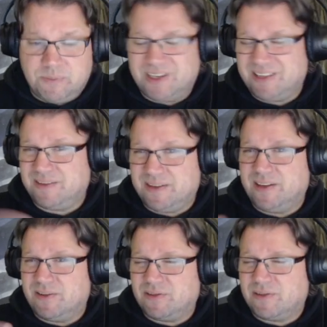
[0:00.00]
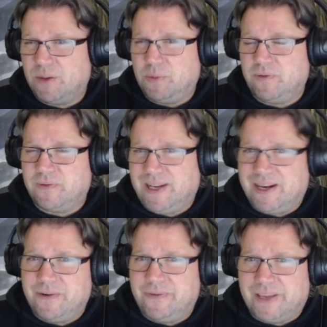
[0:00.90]
but there are a couple of
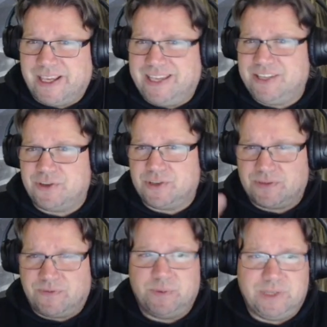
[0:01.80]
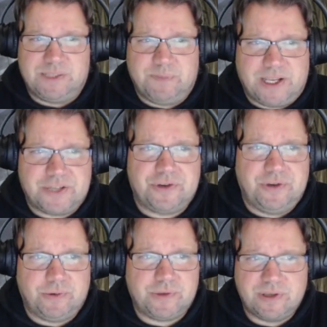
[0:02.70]
clarifications from these patch
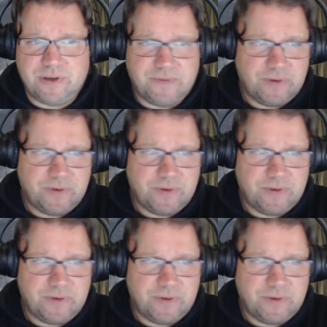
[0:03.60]
notes.